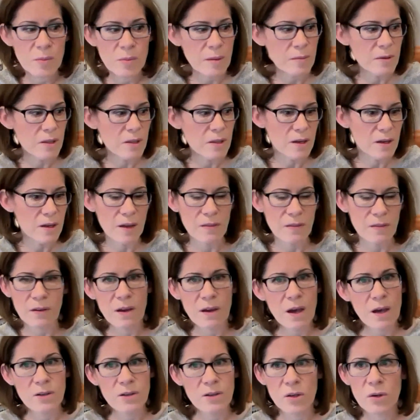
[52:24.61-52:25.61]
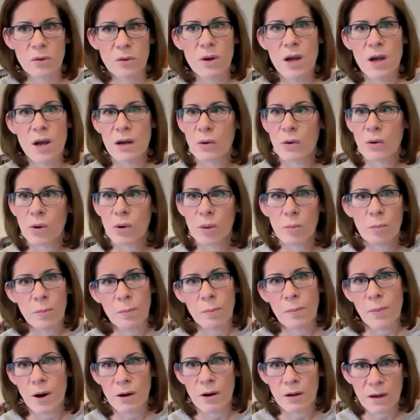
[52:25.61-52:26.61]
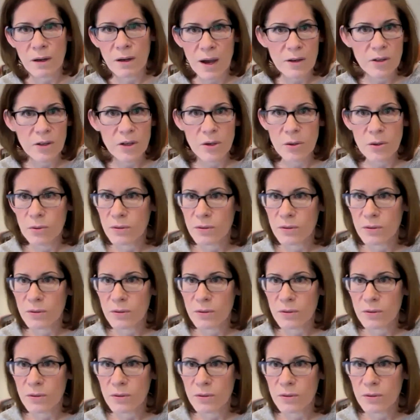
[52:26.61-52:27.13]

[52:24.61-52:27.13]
Maybe they got the condo or bought a condo,